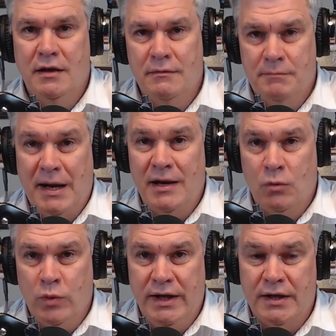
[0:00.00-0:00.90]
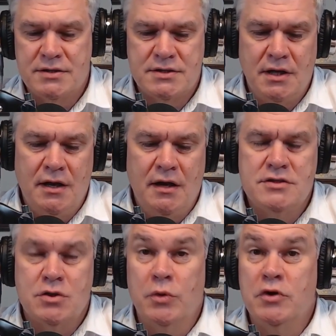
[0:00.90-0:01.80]
by weeks.
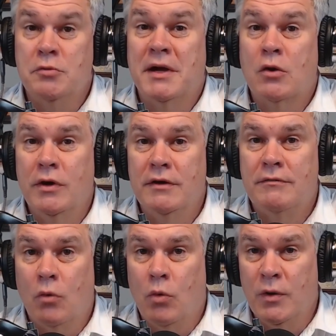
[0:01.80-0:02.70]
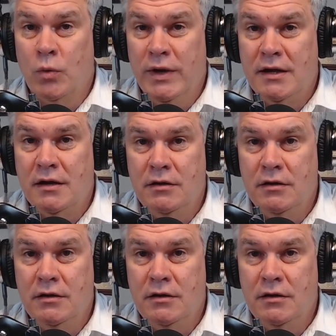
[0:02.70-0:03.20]
So when you've been quit for 1 week,